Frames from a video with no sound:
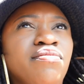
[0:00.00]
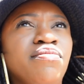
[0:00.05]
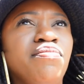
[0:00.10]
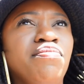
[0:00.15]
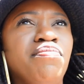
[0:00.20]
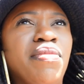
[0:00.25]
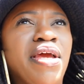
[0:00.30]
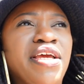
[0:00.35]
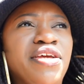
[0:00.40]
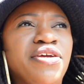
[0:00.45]

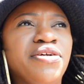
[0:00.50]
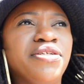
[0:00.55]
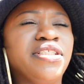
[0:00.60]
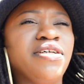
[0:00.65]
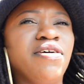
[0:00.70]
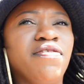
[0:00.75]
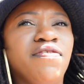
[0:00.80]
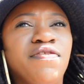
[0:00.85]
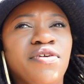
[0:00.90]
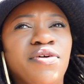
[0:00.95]
make
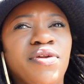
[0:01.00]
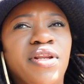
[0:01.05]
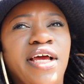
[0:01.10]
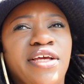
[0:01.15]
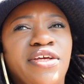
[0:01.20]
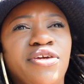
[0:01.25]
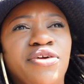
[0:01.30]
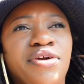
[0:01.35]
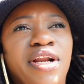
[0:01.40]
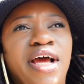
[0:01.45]
yourself feel
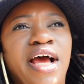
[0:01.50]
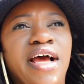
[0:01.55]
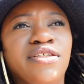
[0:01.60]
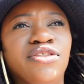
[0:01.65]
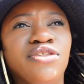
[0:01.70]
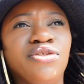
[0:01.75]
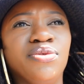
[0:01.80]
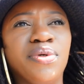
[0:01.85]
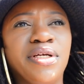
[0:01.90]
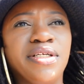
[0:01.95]
like you're
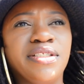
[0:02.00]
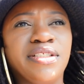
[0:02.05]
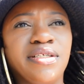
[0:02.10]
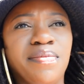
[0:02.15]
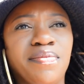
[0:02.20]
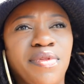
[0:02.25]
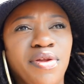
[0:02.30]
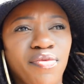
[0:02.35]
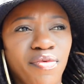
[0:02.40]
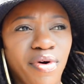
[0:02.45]
not doing
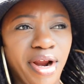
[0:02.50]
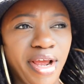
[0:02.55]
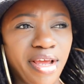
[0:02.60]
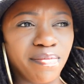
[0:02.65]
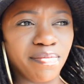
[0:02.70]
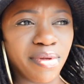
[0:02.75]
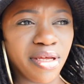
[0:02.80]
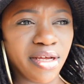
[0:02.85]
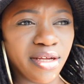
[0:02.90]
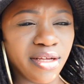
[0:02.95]
something
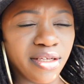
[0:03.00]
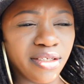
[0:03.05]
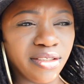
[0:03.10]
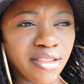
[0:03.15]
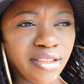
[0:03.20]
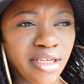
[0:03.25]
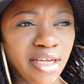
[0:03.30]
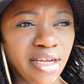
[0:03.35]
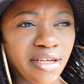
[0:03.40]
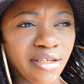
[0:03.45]
right
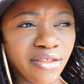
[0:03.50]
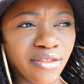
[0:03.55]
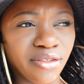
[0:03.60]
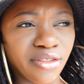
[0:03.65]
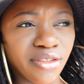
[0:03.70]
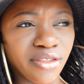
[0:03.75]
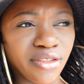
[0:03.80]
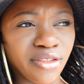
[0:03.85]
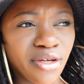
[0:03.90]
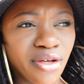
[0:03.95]
because
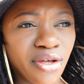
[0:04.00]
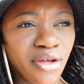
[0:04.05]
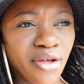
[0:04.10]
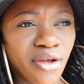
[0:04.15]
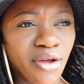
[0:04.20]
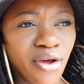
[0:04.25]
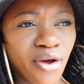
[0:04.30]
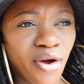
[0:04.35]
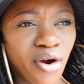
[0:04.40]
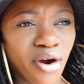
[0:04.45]
things
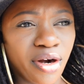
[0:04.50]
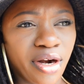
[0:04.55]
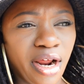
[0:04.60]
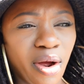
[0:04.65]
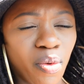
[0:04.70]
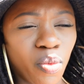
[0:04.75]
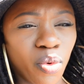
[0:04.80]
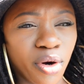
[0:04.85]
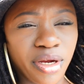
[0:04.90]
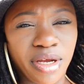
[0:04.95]
are
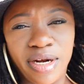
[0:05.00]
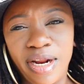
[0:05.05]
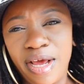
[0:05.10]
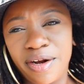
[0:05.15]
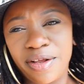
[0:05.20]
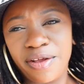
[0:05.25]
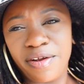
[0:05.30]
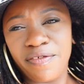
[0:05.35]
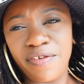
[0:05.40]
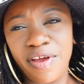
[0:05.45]
not working
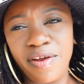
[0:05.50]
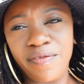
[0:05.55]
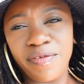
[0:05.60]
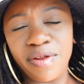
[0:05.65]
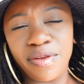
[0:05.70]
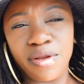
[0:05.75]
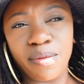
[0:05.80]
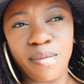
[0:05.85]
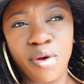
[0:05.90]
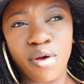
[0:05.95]
out in your favor
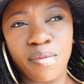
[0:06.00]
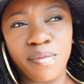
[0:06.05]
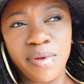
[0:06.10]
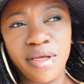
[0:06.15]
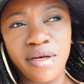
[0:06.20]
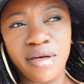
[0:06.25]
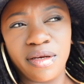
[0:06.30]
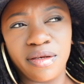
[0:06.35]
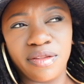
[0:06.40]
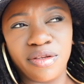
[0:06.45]
at the
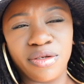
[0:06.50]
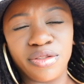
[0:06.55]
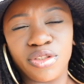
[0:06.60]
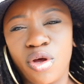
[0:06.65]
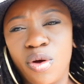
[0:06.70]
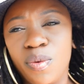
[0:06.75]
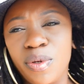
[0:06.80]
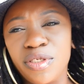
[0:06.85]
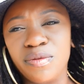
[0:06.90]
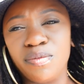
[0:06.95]
moment. There's
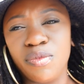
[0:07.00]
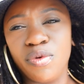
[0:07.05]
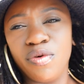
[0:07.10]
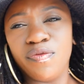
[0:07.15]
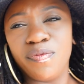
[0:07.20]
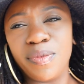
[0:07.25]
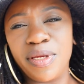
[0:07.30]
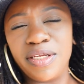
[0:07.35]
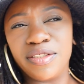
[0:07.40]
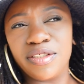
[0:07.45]
always
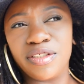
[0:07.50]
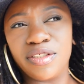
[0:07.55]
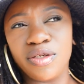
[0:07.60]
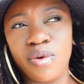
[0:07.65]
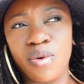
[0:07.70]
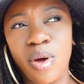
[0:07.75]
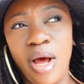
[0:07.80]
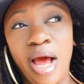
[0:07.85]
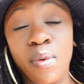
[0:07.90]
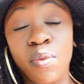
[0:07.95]
movement.
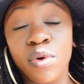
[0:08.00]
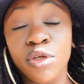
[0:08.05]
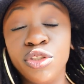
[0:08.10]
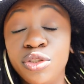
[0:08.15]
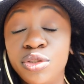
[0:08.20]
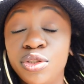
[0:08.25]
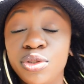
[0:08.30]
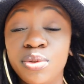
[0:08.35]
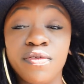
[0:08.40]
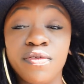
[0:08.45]
So I want you to